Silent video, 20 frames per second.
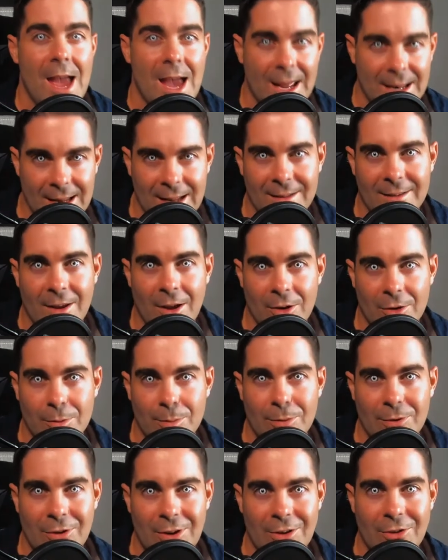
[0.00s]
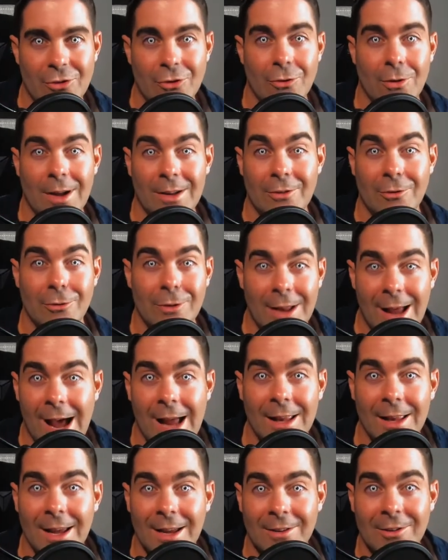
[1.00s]
And that's 100% true. I do
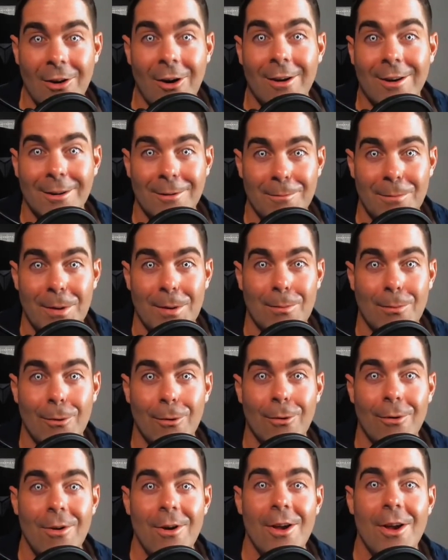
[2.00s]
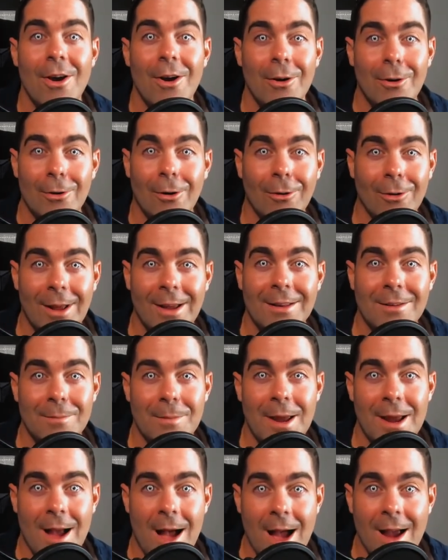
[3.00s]
not like talking to people who don't like to
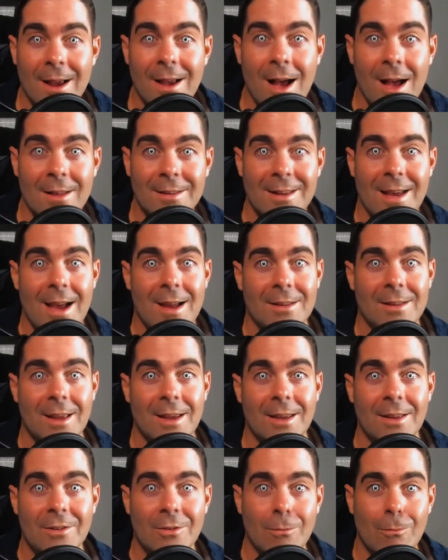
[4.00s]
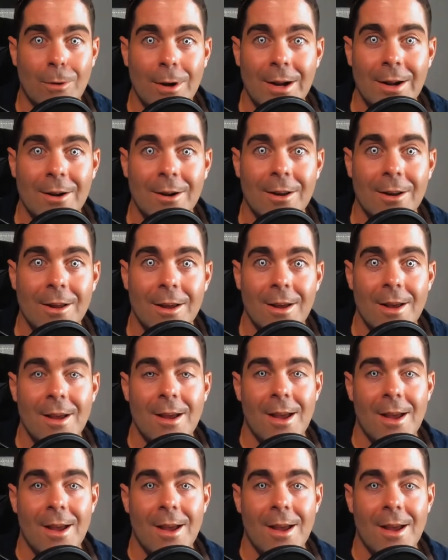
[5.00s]
make eye contact. Like, it's weird.